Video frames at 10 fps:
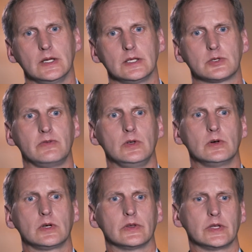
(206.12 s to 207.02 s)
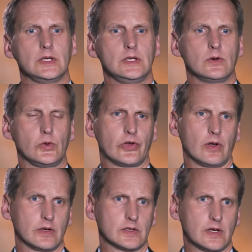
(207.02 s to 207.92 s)
So if you look at the
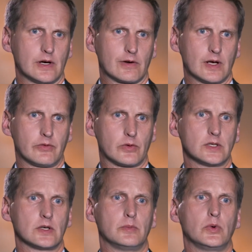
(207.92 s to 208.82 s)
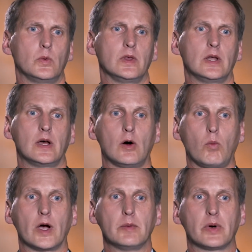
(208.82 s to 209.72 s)
autologous diagram, for example, within our
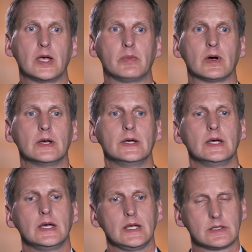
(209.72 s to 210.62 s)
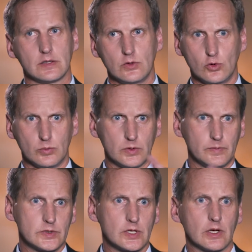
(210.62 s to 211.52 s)
white paper, it's the normal
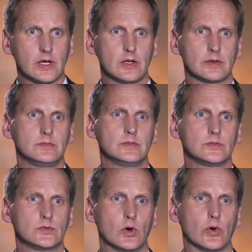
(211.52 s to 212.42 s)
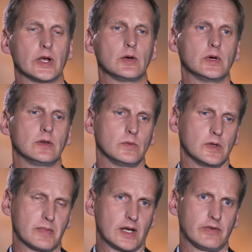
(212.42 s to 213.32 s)
circular drawing with
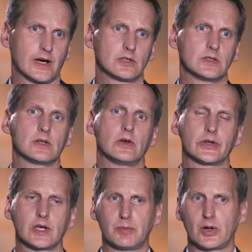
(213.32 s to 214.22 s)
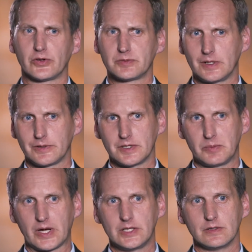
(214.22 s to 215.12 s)
a manufacturing slot, a couple of hospitals and
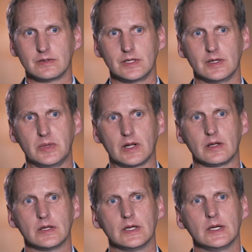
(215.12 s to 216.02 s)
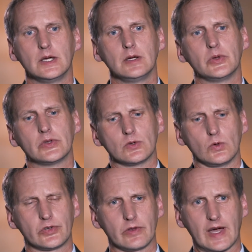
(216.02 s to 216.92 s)
a patient in the middle. But there's
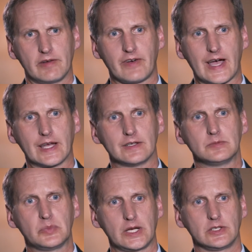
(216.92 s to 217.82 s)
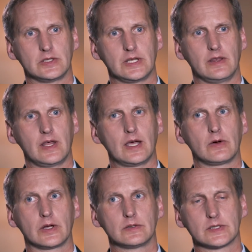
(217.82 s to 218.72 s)
also that van pictured in
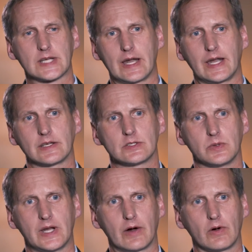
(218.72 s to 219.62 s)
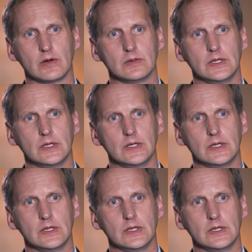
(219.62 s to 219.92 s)
there, sat next to an arrow.